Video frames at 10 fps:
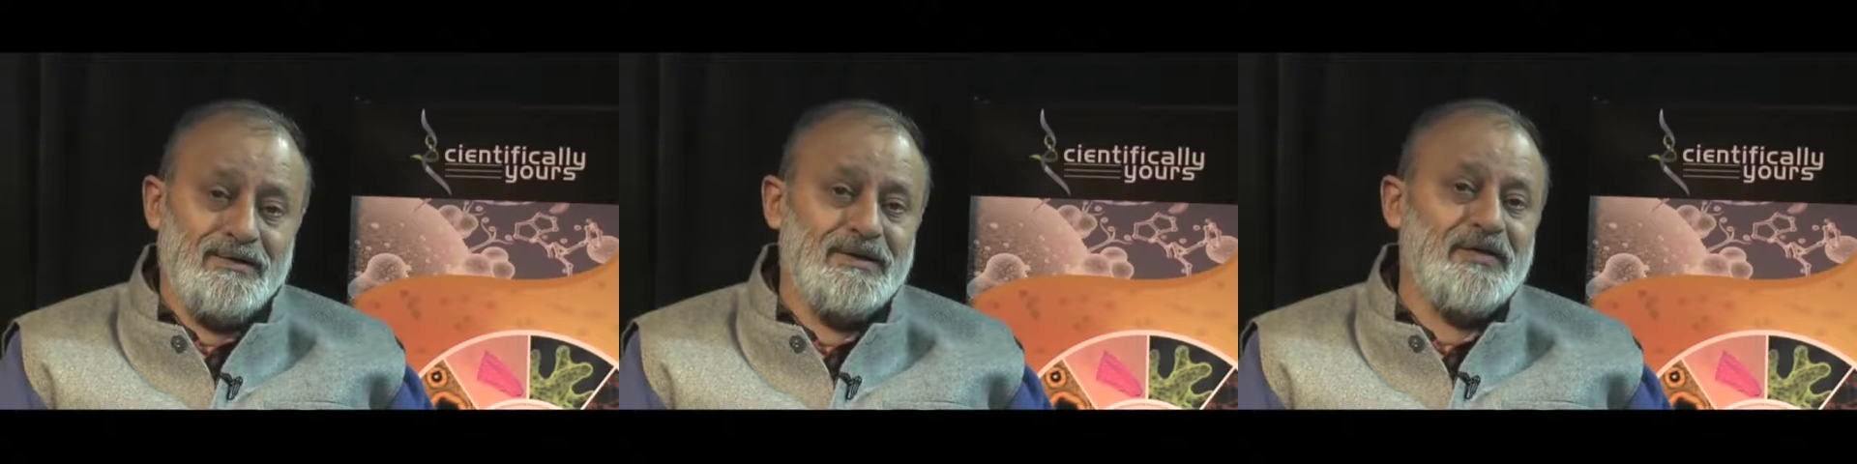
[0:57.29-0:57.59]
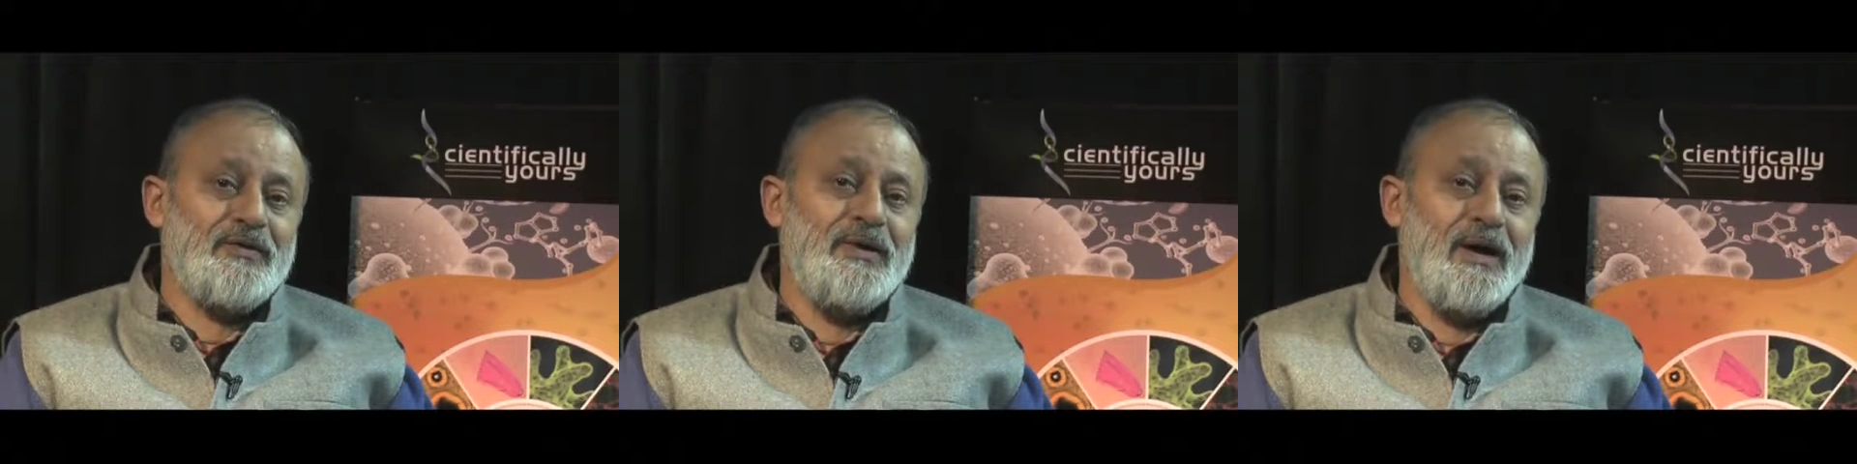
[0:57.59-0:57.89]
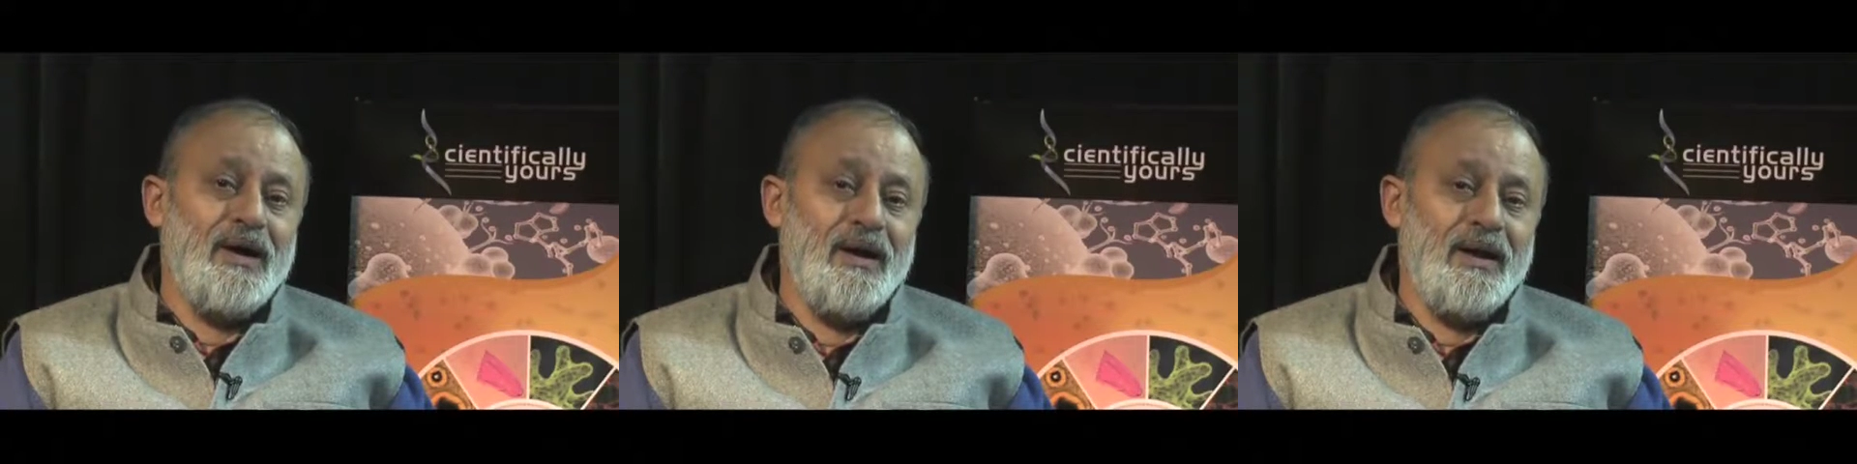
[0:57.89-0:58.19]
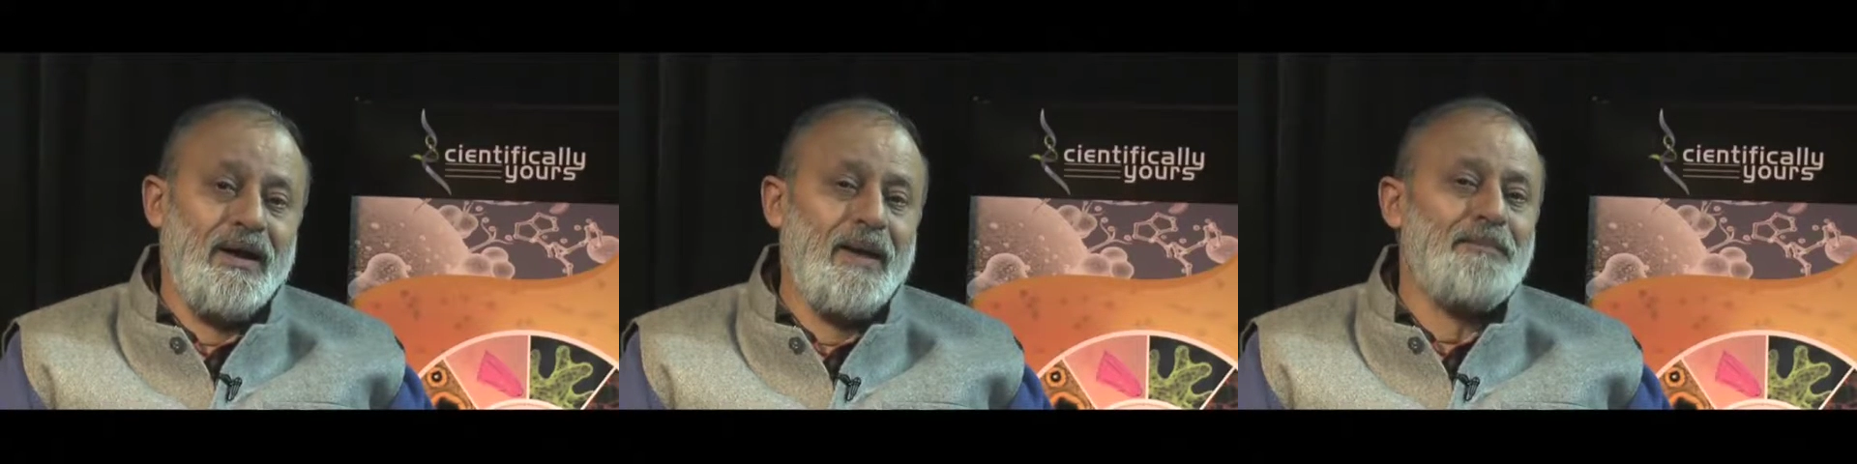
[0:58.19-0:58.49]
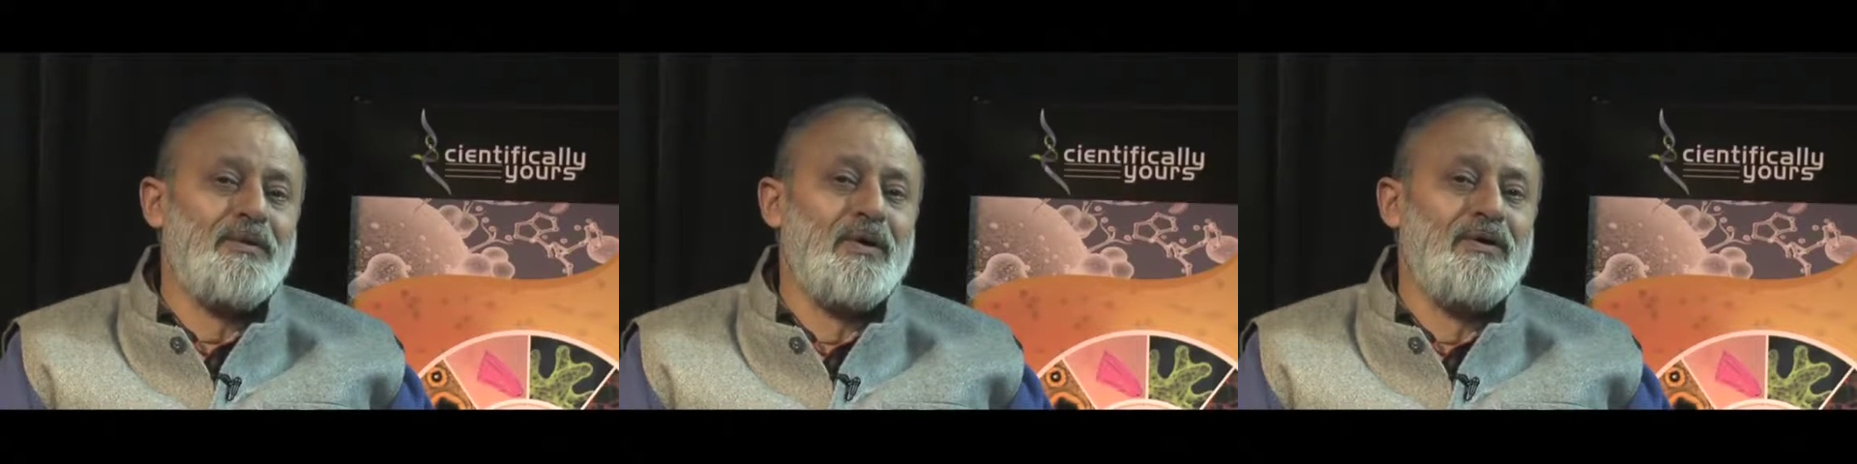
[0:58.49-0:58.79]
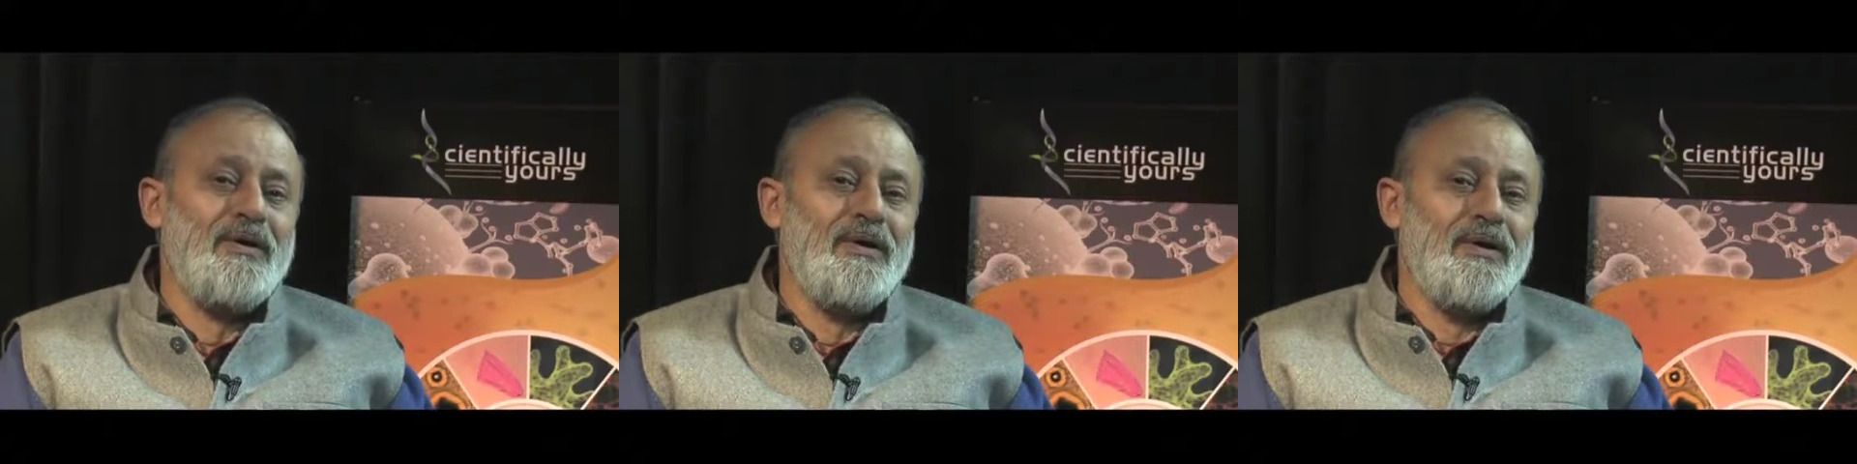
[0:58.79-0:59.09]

this girl kept on